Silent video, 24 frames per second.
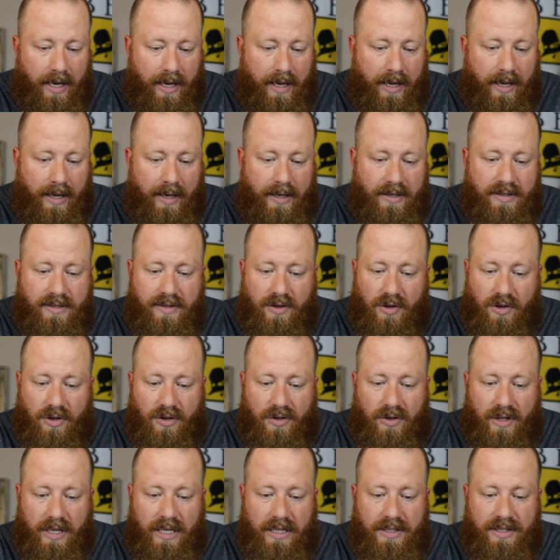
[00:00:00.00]
is
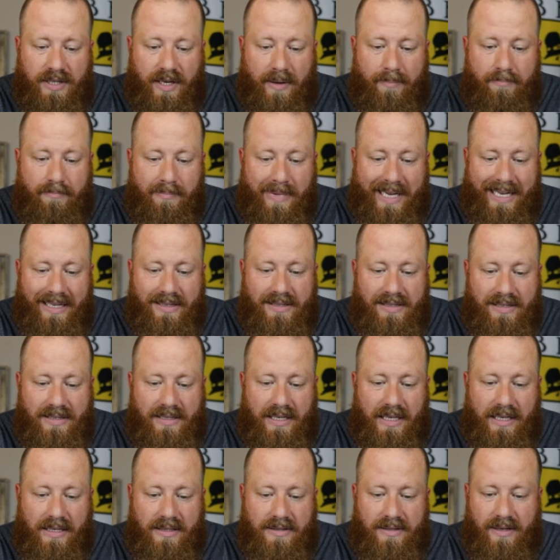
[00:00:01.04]
early to
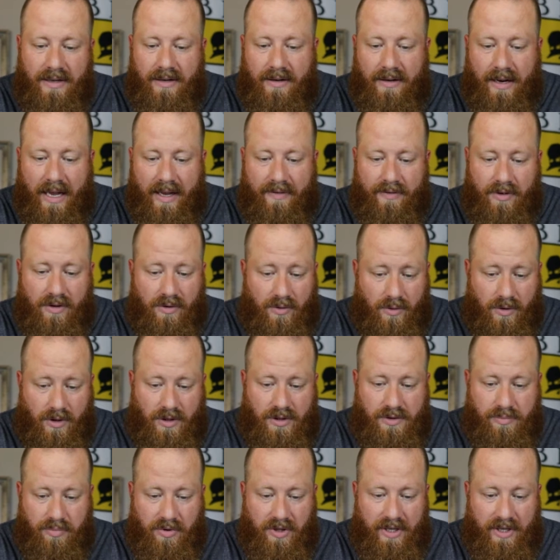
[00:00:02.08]
mid-season navel orange,